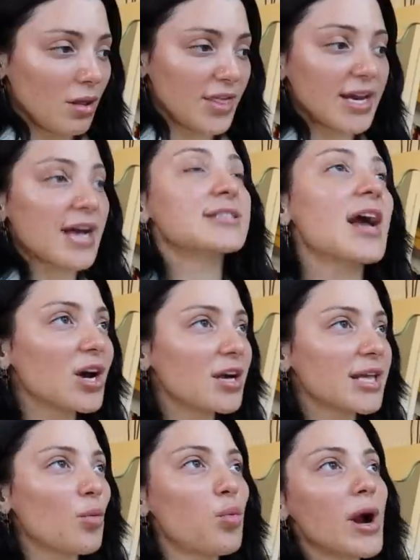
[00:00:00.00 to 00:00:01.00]
The next era,
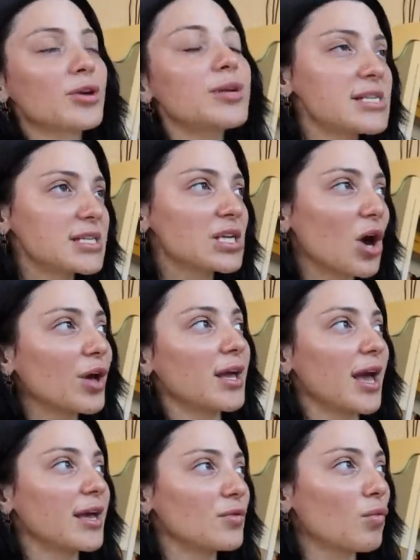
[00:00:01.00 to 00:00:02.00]
like where do we see this going,
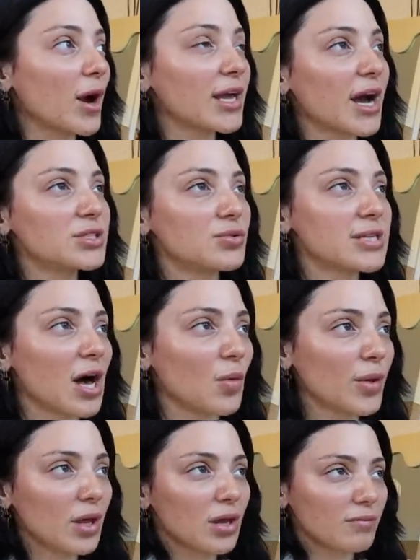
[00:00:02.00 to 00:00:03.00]
and what can I do to help
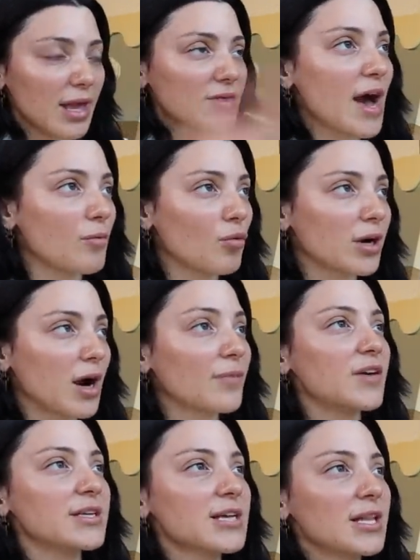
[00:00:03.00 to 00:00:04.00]
make that more
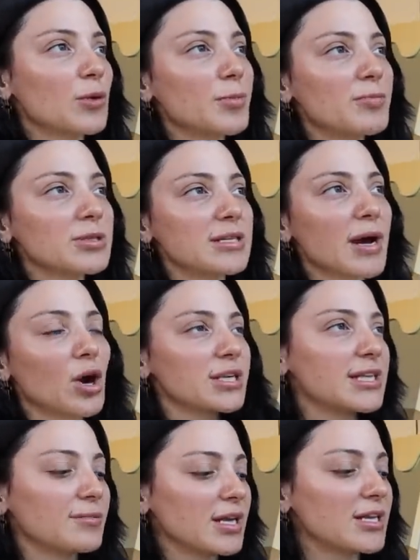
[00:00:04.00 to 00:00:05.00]
obvious? Like when people see my artist
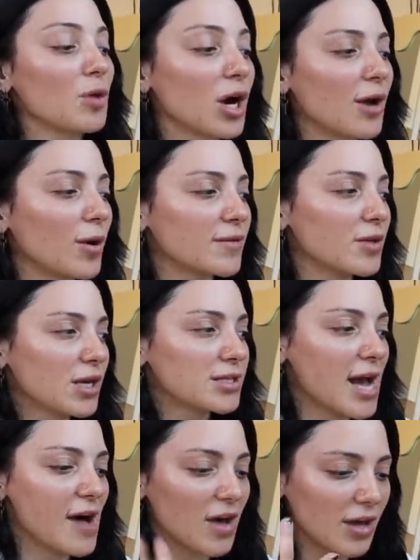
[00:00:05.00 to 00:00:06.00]
name, Niki DeMar, I want them to
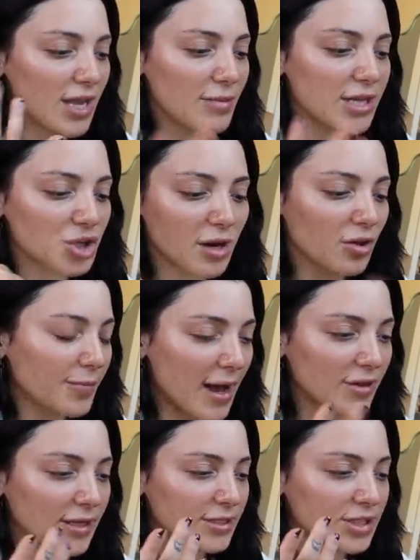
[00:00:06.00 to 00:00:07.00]
have an image, a color
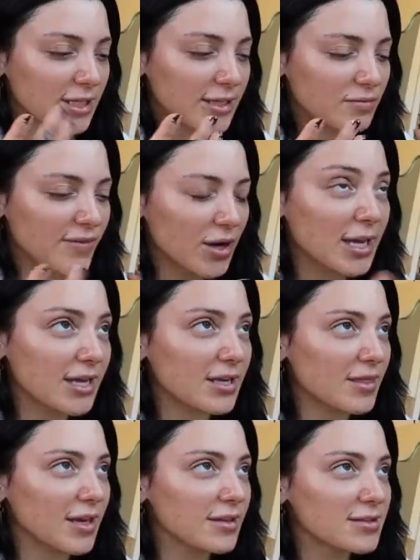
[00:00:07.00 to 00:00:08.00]
palette, just very Niki
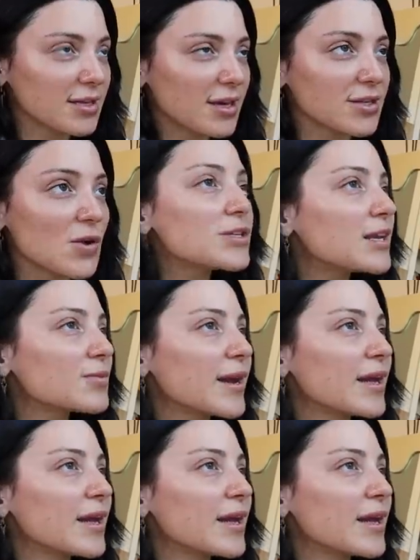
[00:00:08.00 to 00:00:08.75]
things associated with my